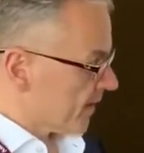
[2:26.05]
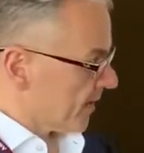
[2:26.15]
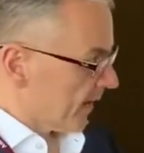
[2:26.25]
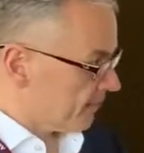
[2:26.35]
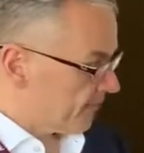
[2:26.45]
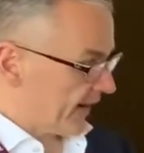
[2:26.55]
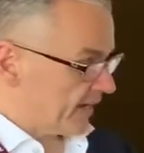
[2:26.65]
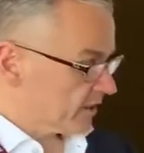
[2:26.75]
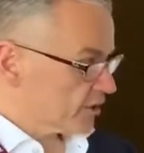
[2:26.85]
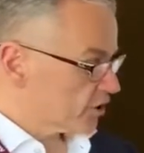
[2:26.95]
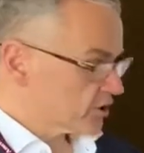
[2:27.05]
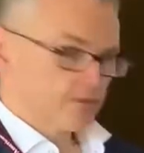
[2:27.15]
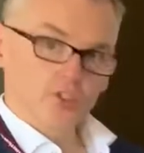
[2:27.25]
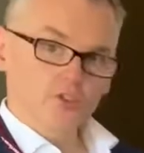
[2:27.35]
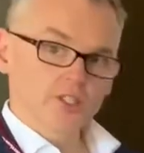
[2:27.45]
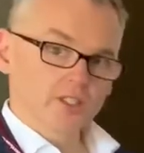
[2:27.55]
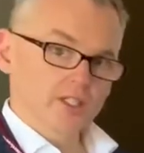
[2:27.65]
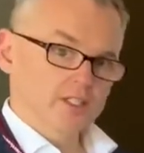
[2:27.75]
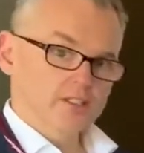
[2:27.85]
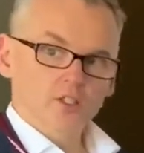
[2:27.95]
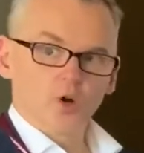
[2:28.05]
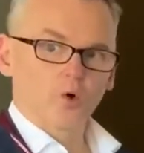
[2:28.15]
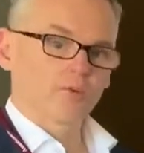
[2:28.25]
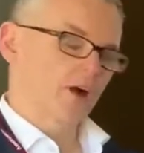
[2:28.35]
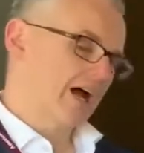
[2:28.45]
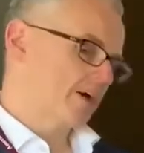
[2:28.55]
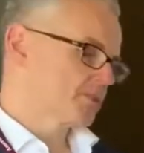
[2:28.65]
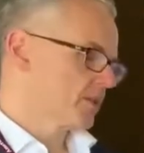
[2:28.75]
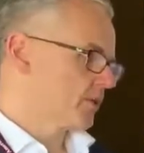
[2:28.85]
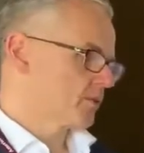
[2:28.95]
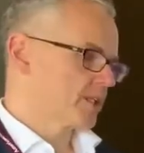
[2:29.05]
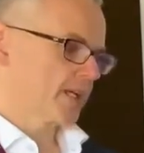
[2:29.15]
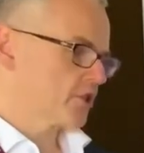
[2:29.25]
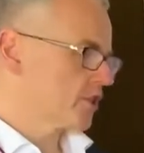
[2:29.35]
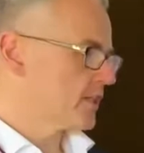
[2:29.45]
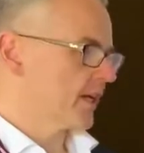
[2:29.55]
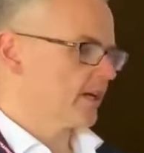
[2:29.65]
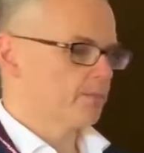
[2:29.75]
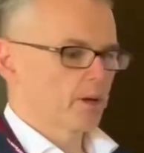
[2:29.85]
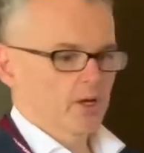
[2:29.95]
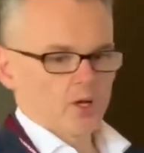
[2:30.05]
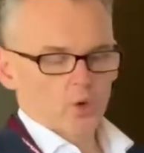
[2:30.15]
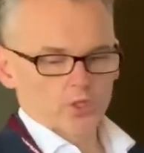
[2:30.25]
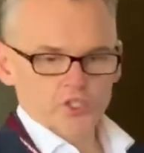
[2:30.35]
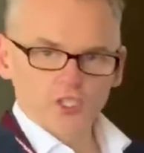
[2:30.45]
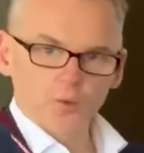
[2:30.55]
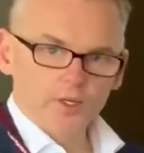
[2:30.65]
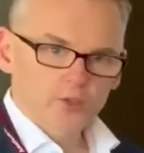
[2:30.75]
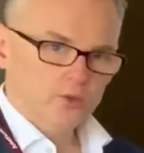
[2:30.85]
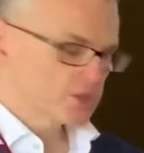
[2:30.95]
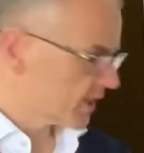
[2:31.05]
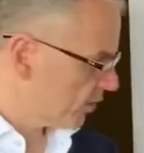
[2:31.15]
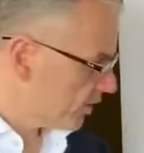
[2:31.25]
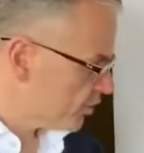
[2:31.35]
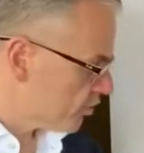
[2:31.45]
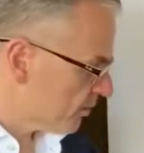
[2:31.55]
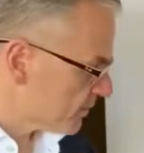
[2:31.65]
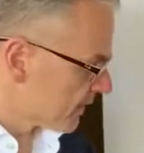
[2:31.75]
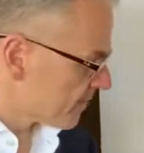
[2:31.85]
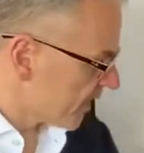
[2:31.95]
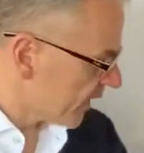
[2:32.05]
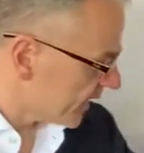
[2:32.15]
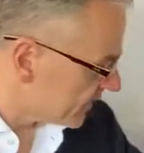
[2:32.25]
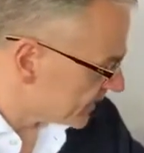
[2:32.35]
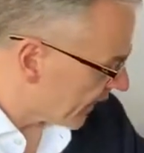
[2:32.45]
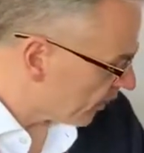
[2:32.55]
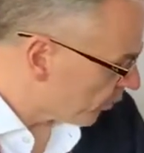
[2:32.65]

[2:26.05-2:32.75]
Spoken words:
Advantages of using this over off-site retention tape or sewing through steri strips is that